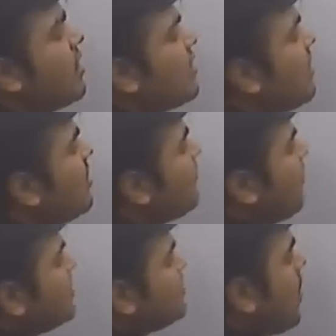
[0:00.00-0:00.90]
Credit
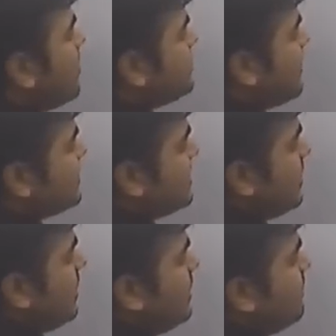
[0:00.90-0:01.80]
default swap is
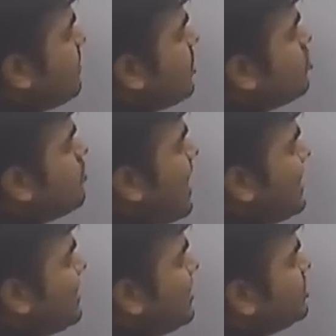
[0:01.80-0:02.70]
basically you buy
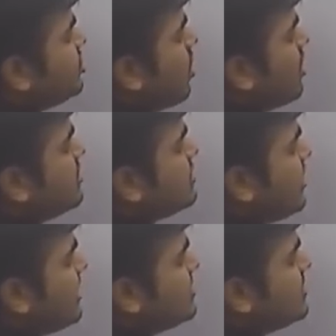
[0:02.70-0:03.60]
an insurance. So
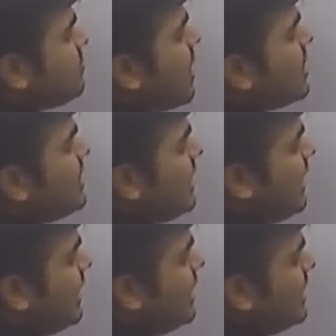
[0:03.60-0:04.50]
there is this party
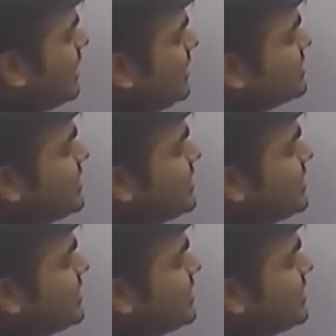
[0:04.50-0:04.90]
A. He's the